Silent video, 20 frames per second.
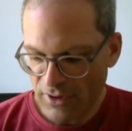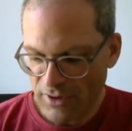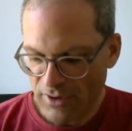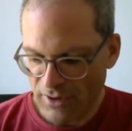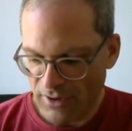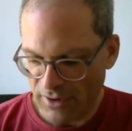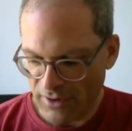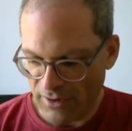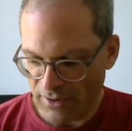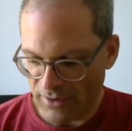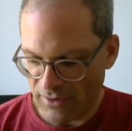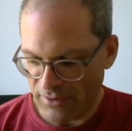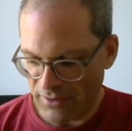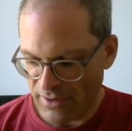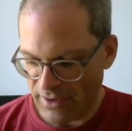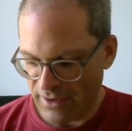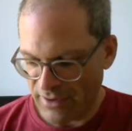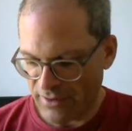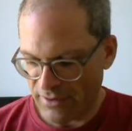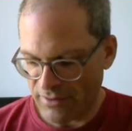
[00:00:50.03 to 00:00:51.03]

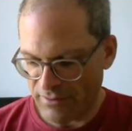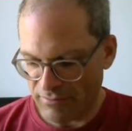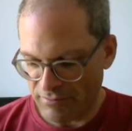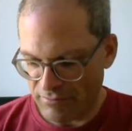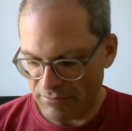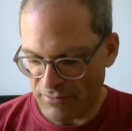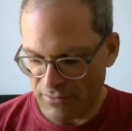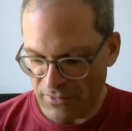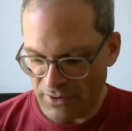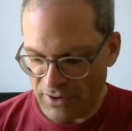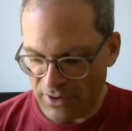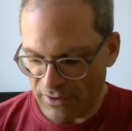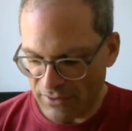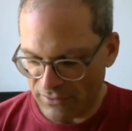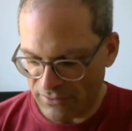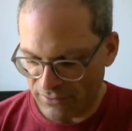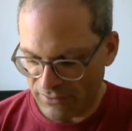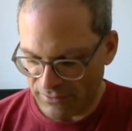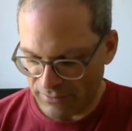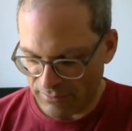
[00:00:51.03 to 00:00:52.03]
then
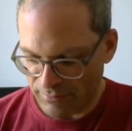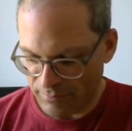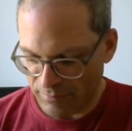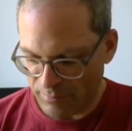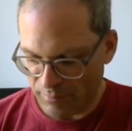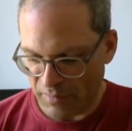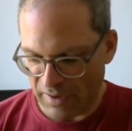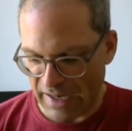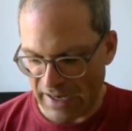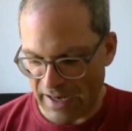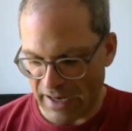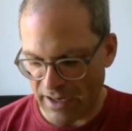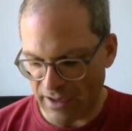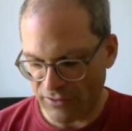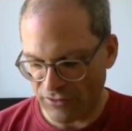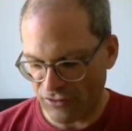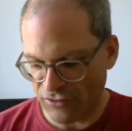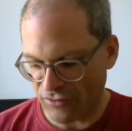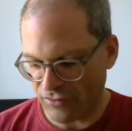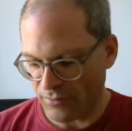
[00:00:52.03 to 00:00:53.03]
this
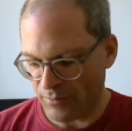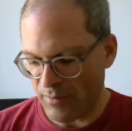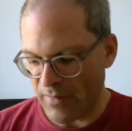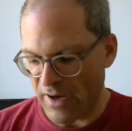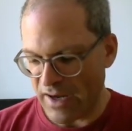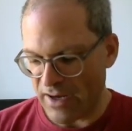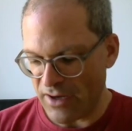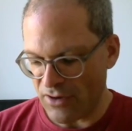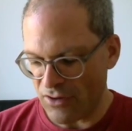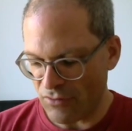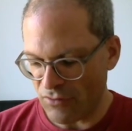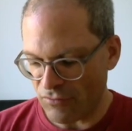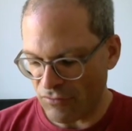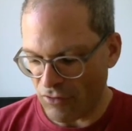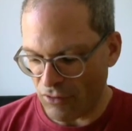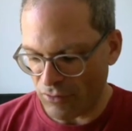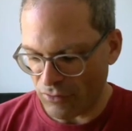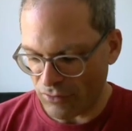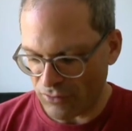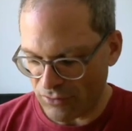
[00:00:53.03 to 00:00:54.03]
patch may
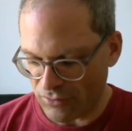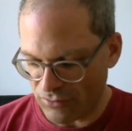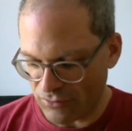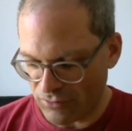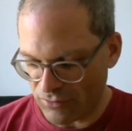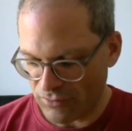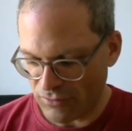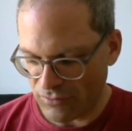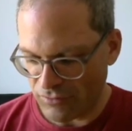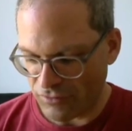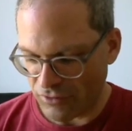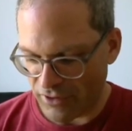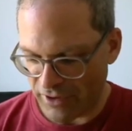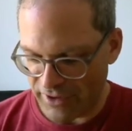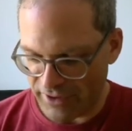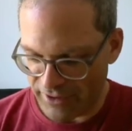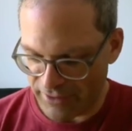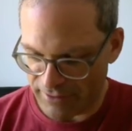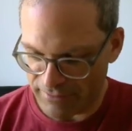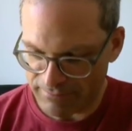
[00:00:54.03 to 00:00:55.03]
vote for
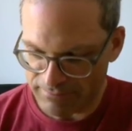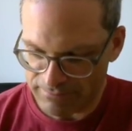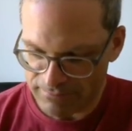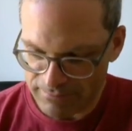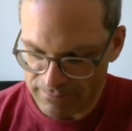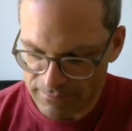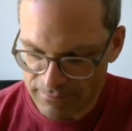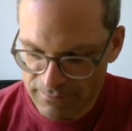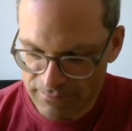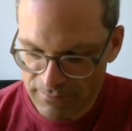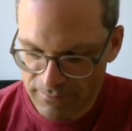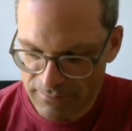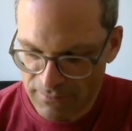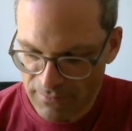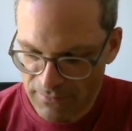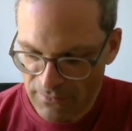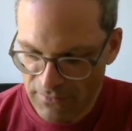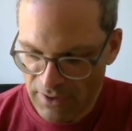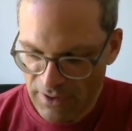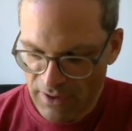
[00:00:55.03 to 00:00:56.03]
here.
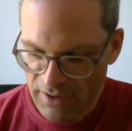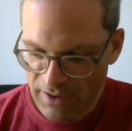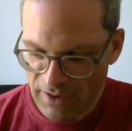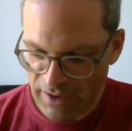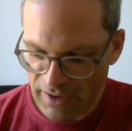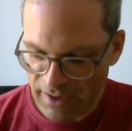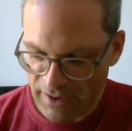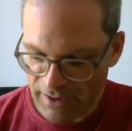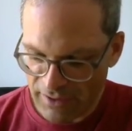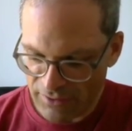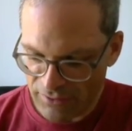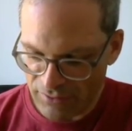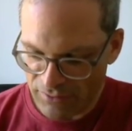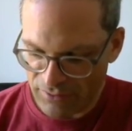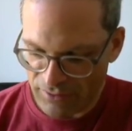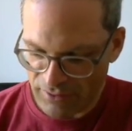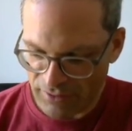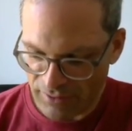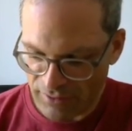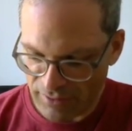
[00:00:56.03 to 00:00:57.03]
And
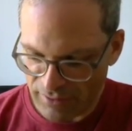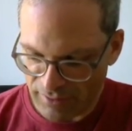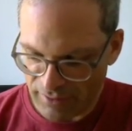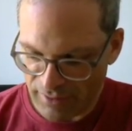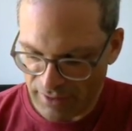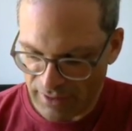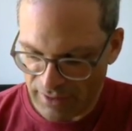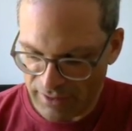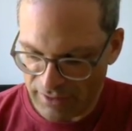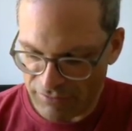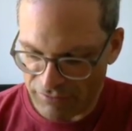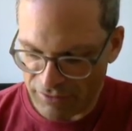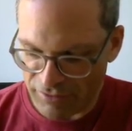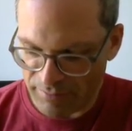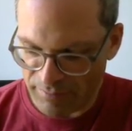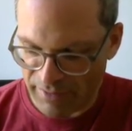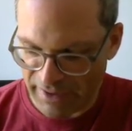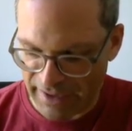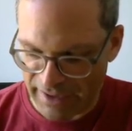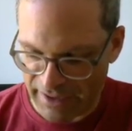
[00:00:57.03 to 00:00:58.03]
a
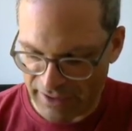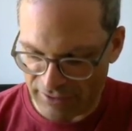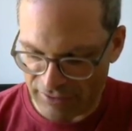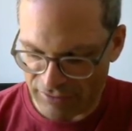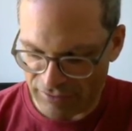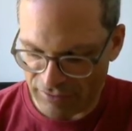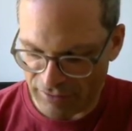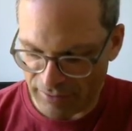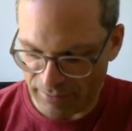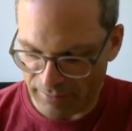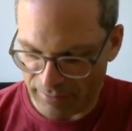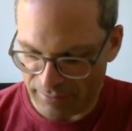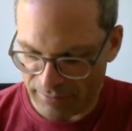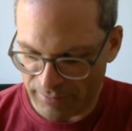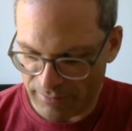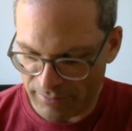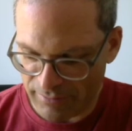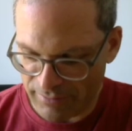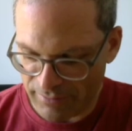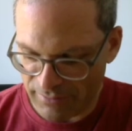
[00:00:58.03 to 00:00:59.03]
different patch
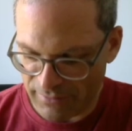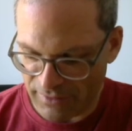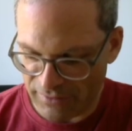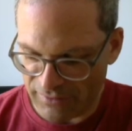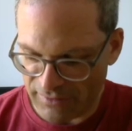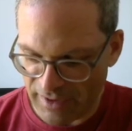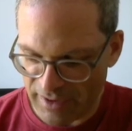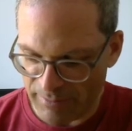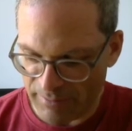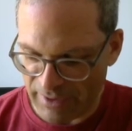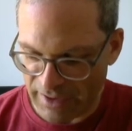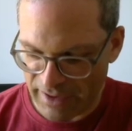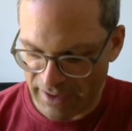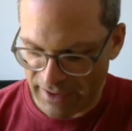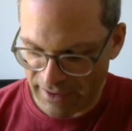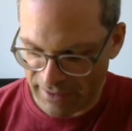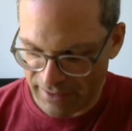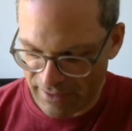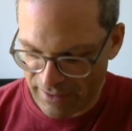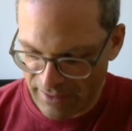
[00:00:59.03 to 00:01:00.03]
from the same
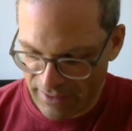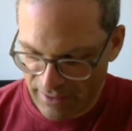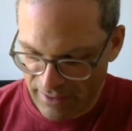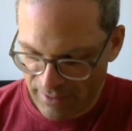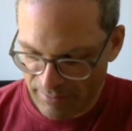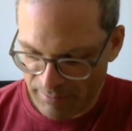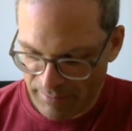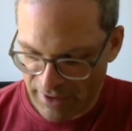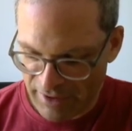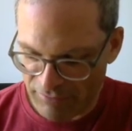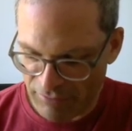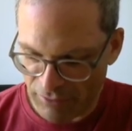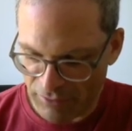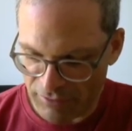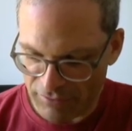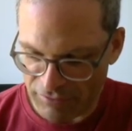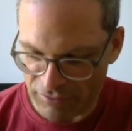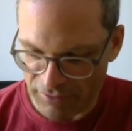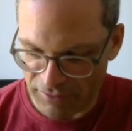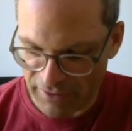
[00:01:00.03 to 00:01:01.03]
line may vote
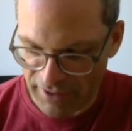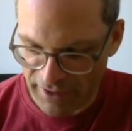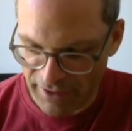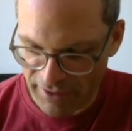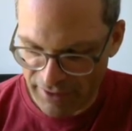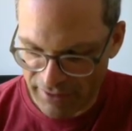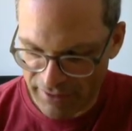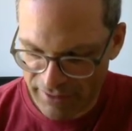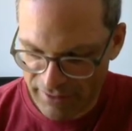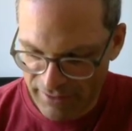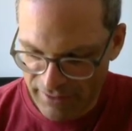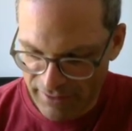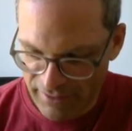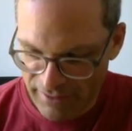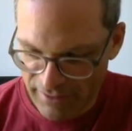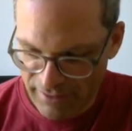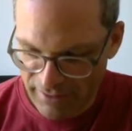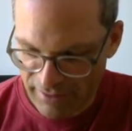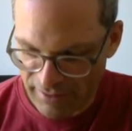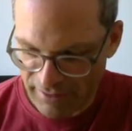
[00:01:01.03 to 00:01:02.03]
for there.
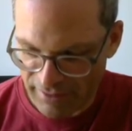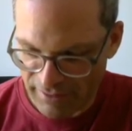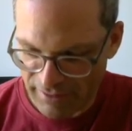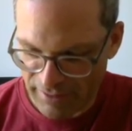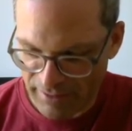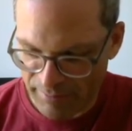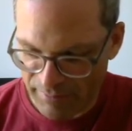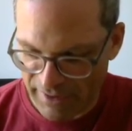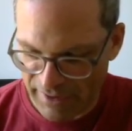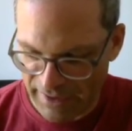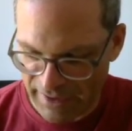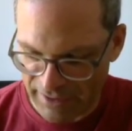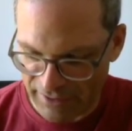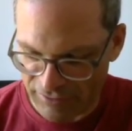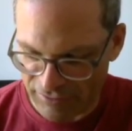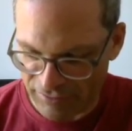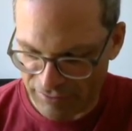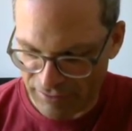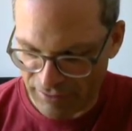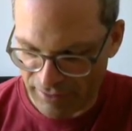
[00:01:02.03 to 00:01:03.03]
A patch
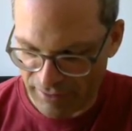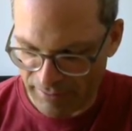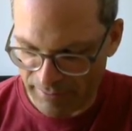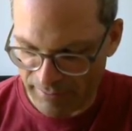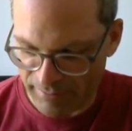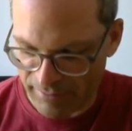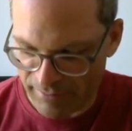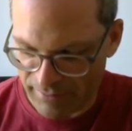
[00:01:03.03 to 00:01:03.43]
from